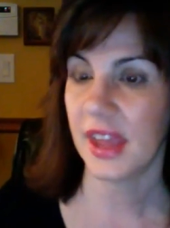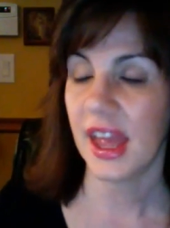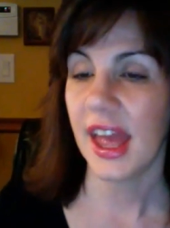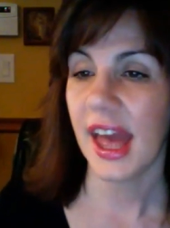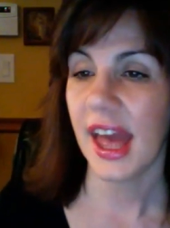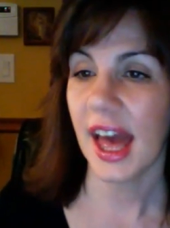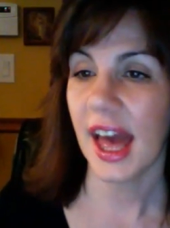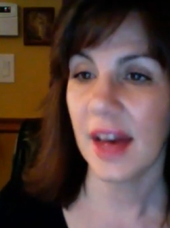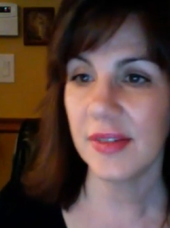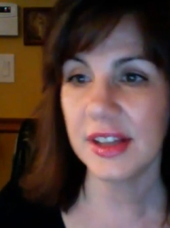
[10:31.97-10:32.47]

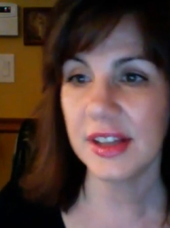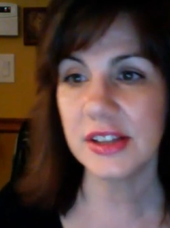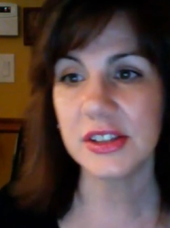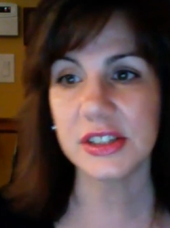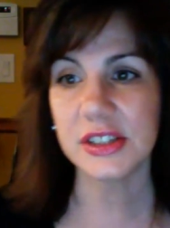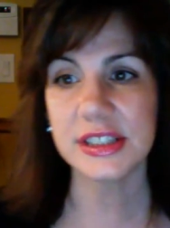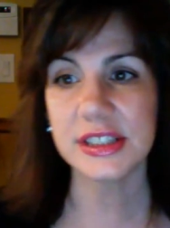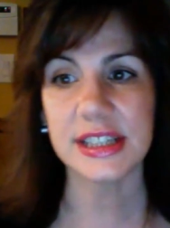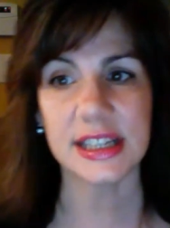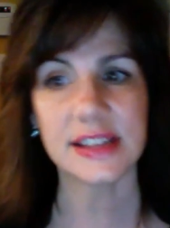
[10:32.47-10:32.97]
Having
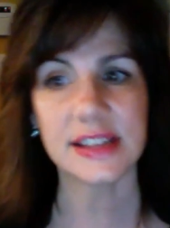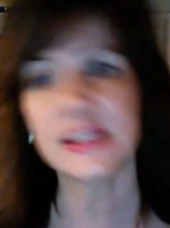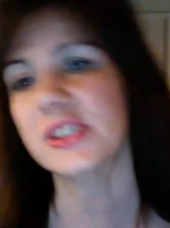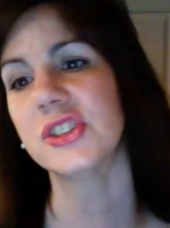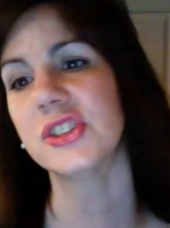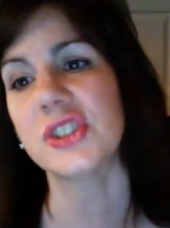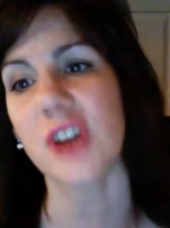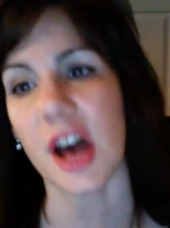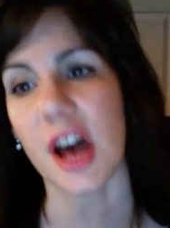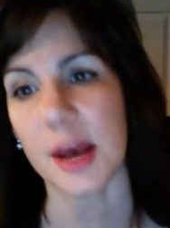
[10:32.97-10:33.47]
looked in the
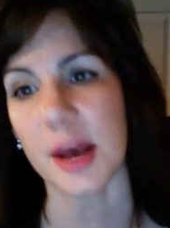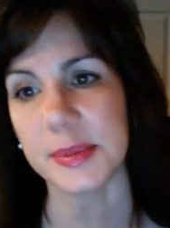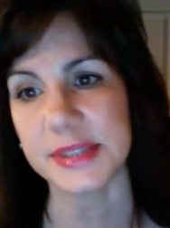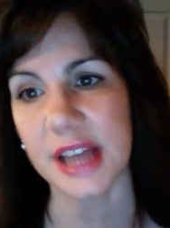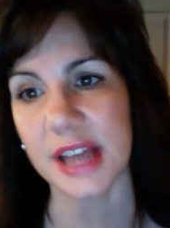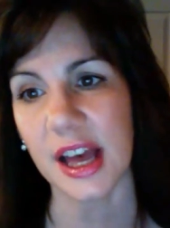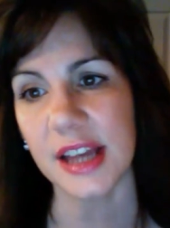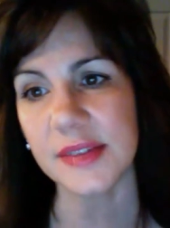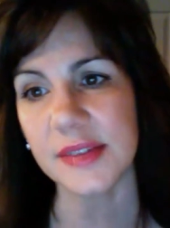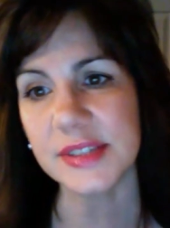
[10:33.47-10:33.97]
shops,
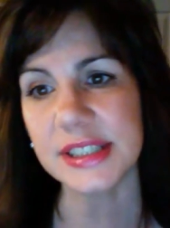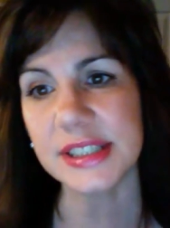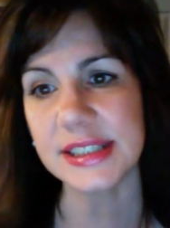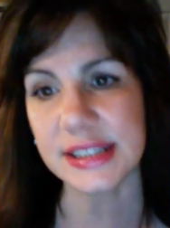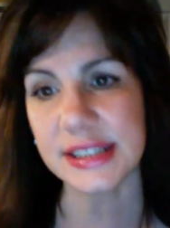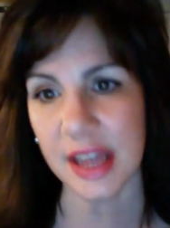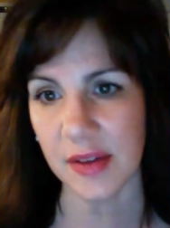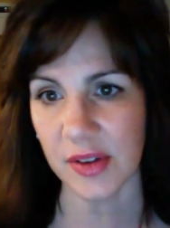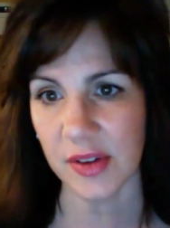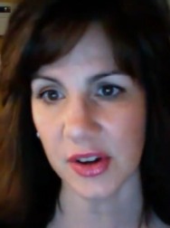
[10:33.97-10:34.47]
I have
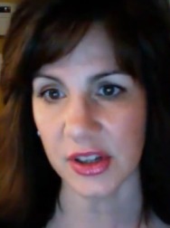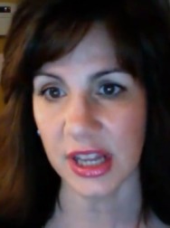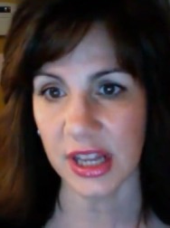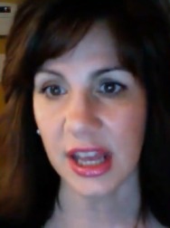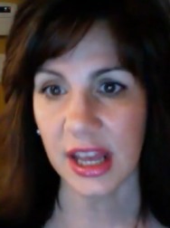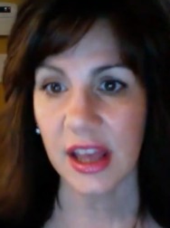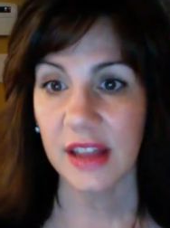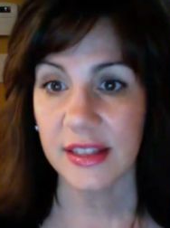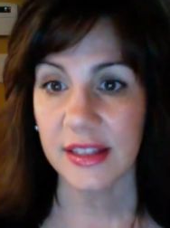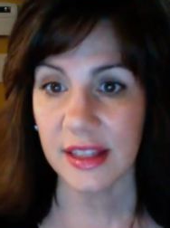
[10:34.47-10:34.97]
discovered
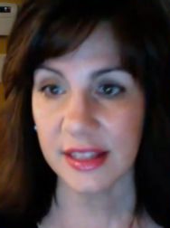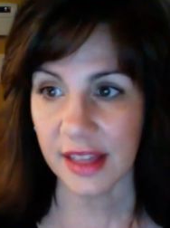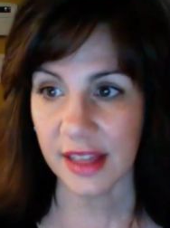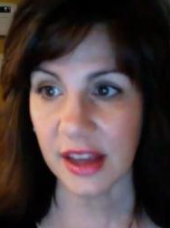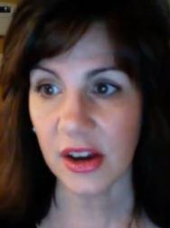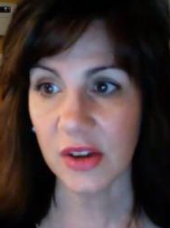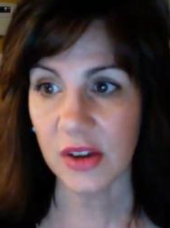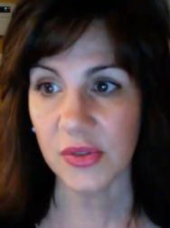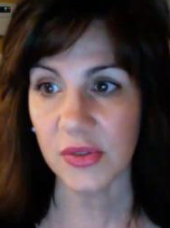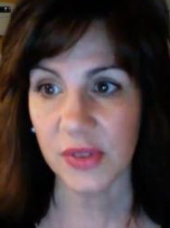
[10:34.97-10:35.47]
that they
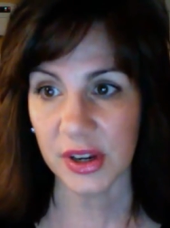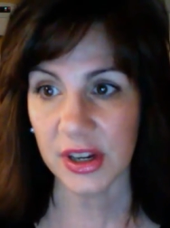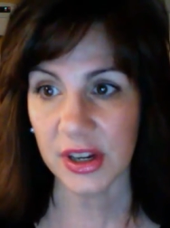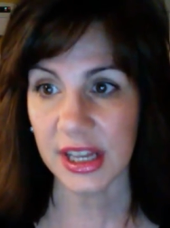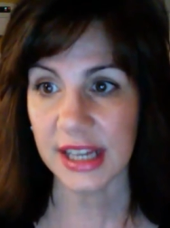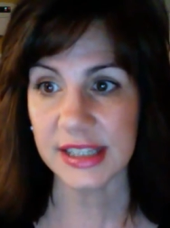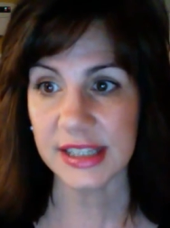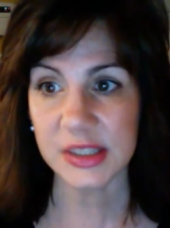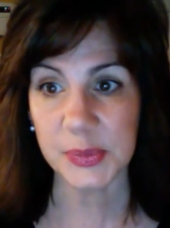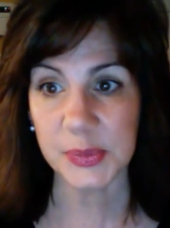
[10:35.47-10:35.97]
are very
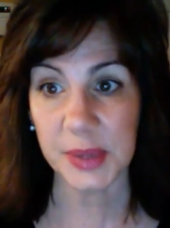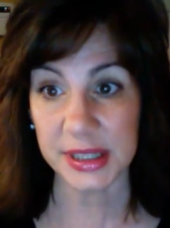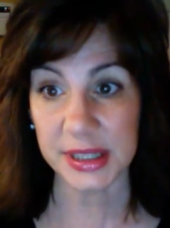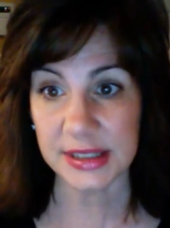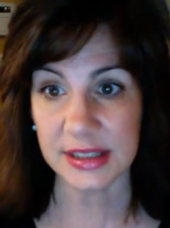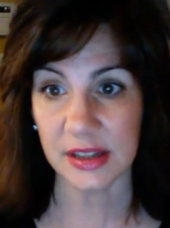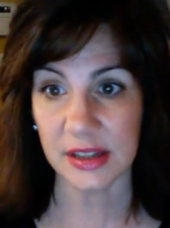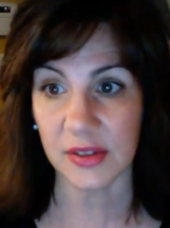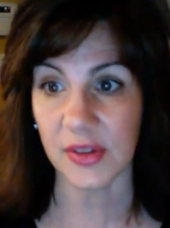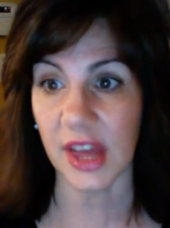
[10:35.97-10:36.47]

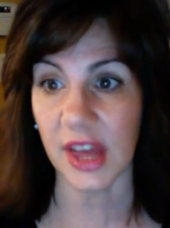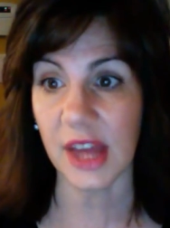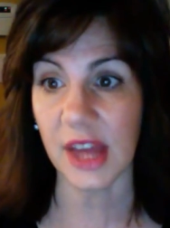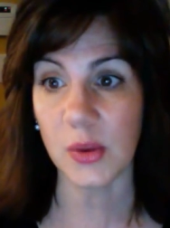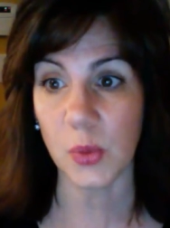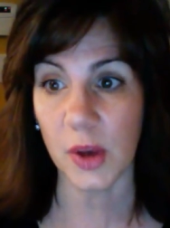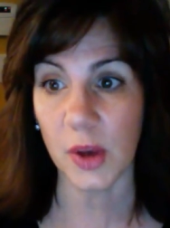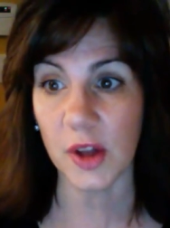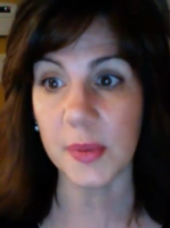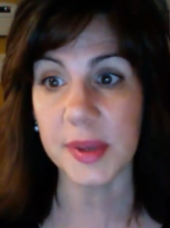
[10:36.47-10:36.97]
expensive and
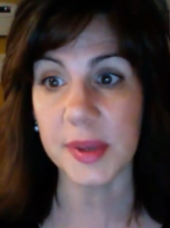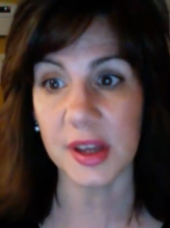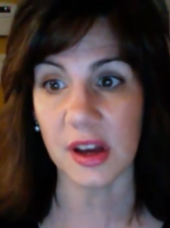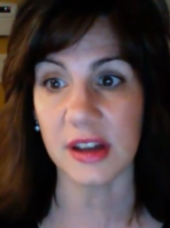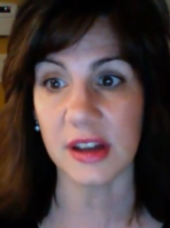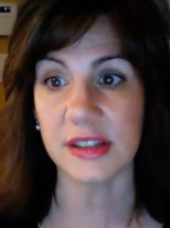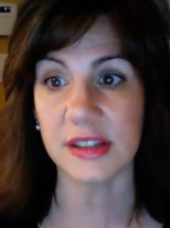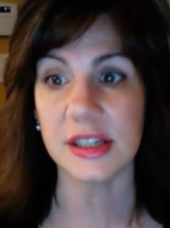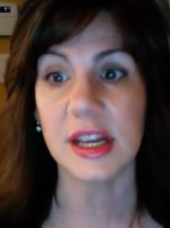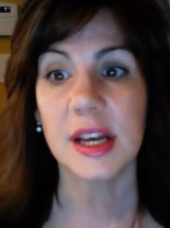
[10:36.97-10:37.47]
well
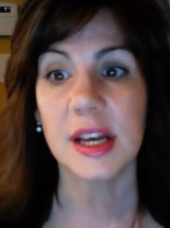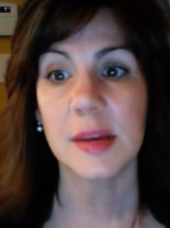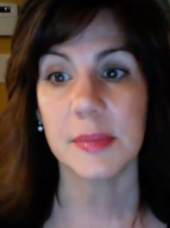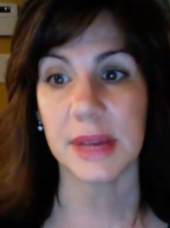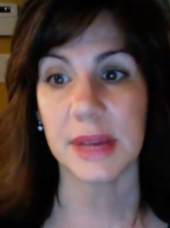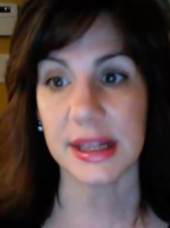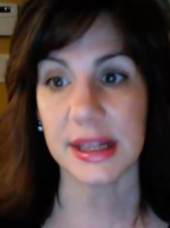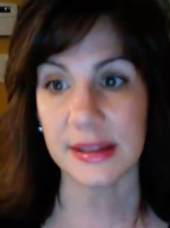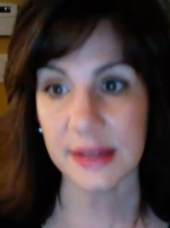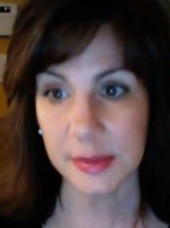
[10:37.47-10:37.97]
beyond
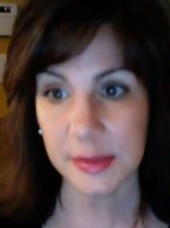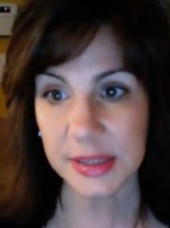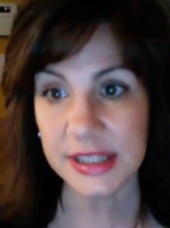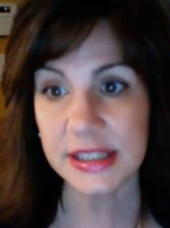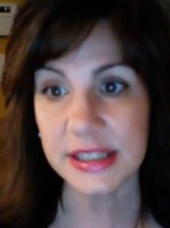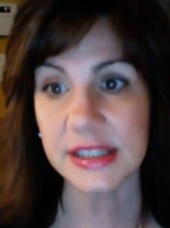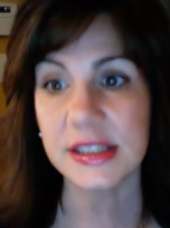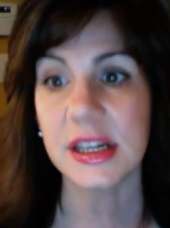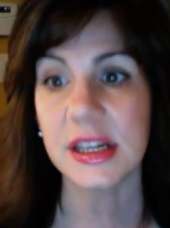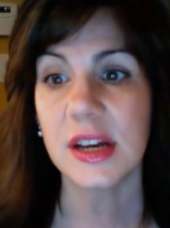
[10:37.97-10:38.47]
my
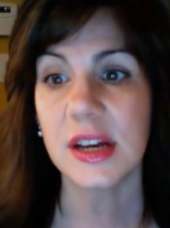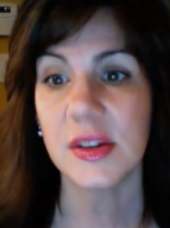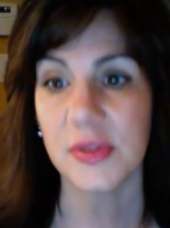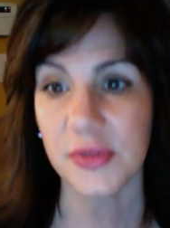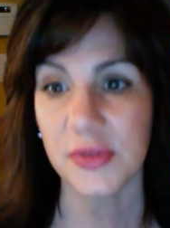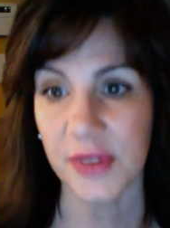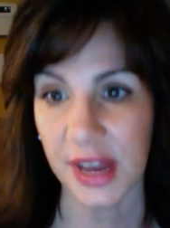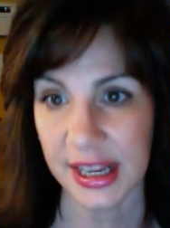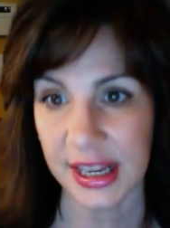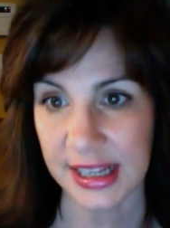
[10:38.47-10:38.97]
limited
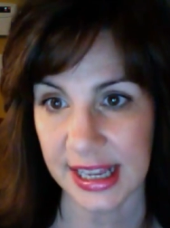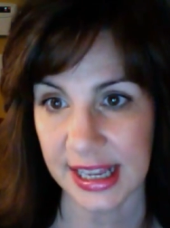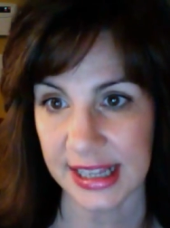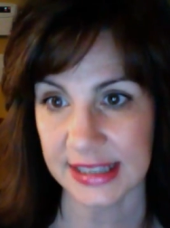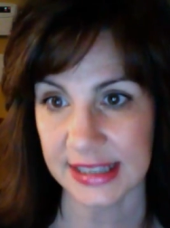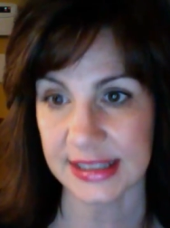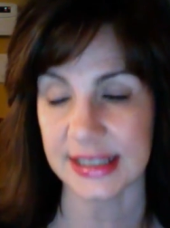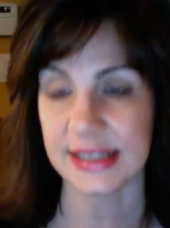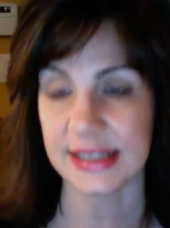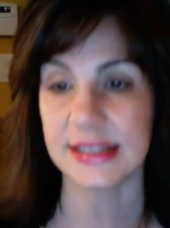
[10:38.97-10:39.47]

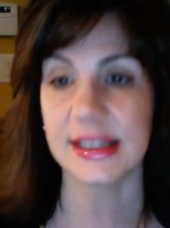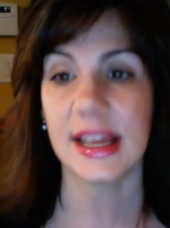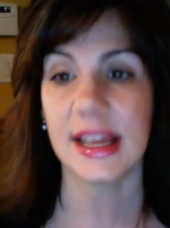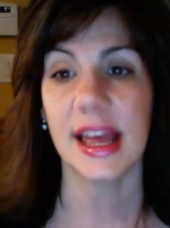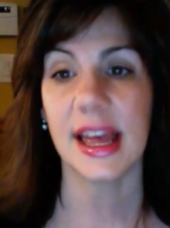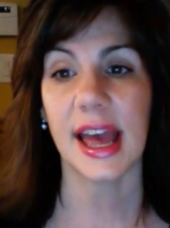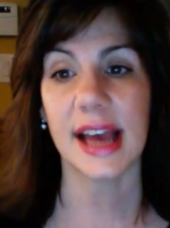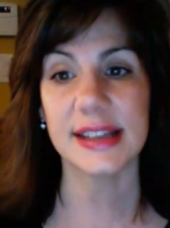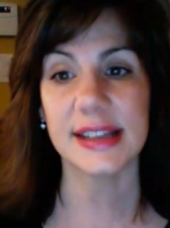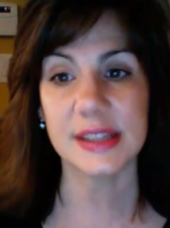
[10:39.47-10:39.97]
finances
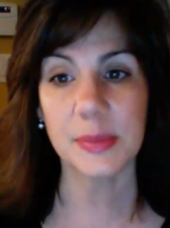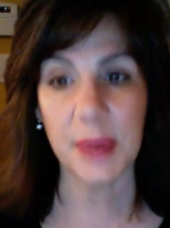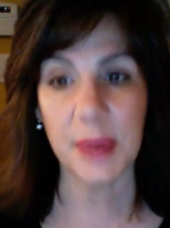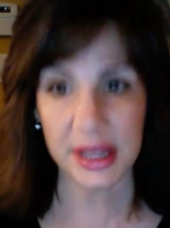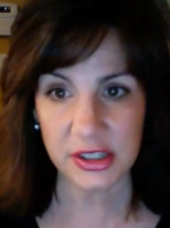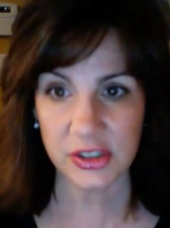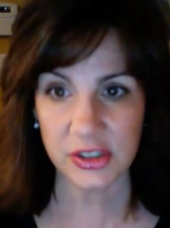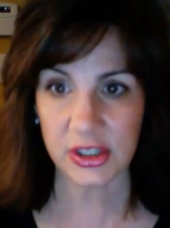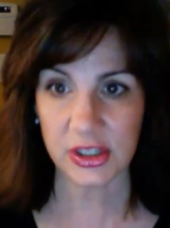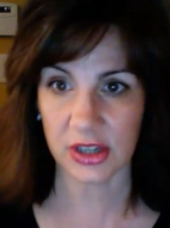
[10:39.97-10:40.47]
as a
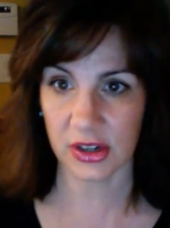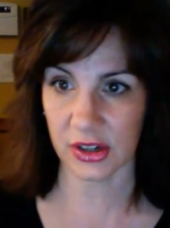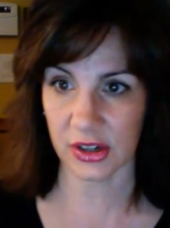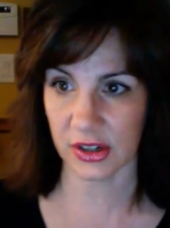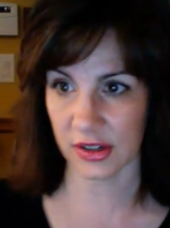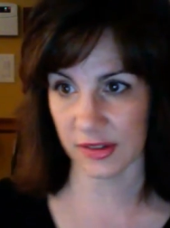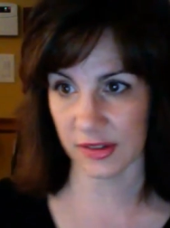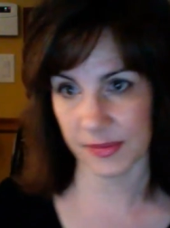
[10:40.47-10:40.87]
pensioner.